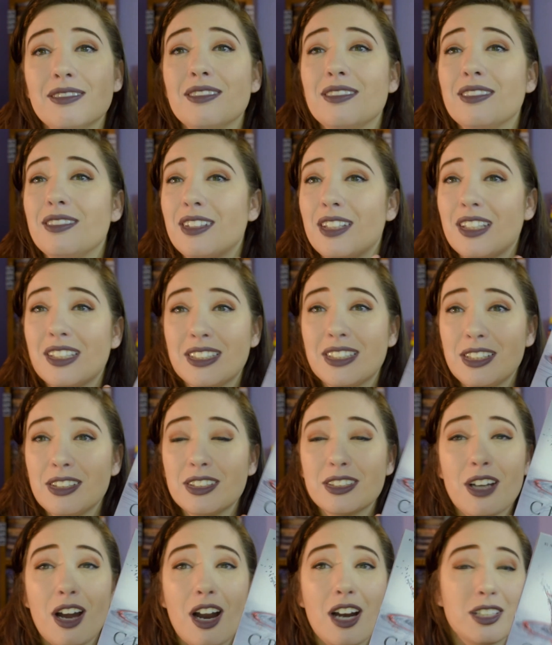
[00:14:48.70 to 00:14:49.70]
The Steel
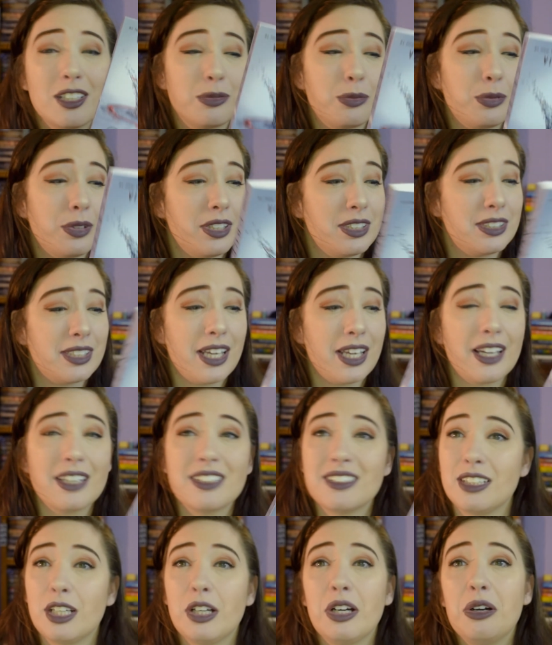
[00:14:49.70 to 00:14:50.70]
Scars was like a
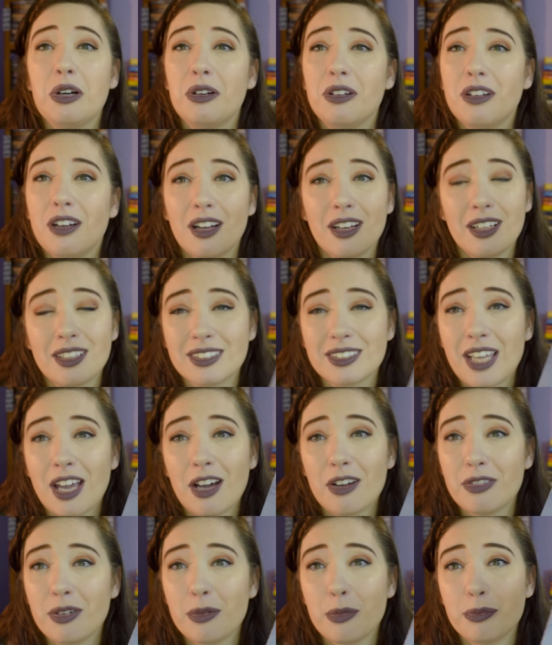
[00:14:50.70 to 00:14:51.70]
0 on a
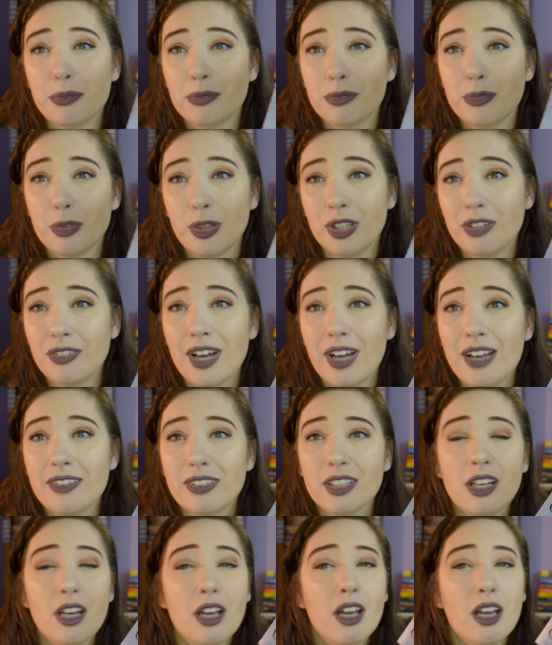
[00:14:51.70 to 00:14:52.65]
scale from 1 to 5.